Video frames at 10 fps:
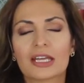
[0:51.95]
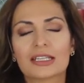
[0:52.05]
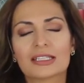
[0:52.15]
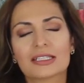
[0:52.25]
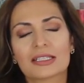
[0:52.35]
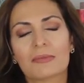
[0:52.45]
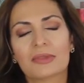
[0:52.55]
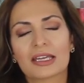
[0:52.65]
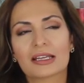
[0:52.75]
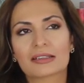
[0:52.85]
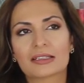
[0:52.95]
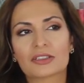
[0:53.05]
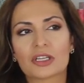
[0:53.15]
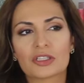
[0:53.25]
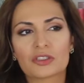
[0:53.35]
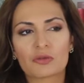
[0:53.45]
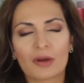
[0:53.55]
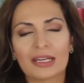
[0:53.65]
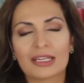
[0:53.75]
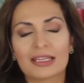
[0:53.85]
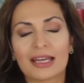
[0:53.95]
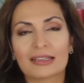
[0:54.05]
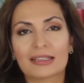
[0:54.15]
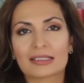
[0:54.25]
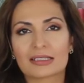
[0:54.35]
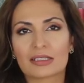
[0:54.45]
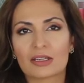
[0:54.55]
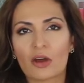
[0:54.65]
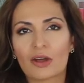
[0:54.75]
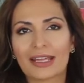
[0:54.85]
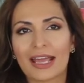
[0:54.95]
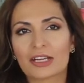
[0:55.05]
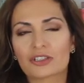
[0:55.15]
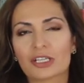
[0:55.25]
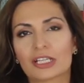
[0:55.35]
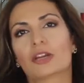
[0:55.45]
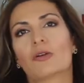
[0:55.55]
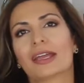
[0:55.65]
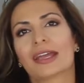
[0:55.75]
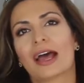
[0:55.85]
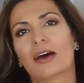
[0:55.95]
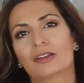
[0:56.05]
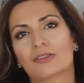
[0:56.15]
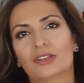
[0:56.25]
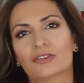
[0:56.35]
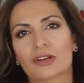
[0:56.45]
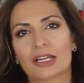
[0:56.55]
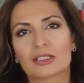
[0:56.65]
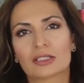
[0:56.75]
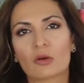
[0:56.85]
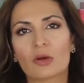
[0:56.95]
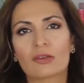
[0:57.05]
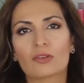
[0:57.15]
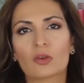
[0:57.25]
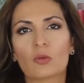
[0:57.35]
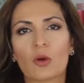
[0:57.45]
This is something the trendy that is not actually going out of the trend. So if you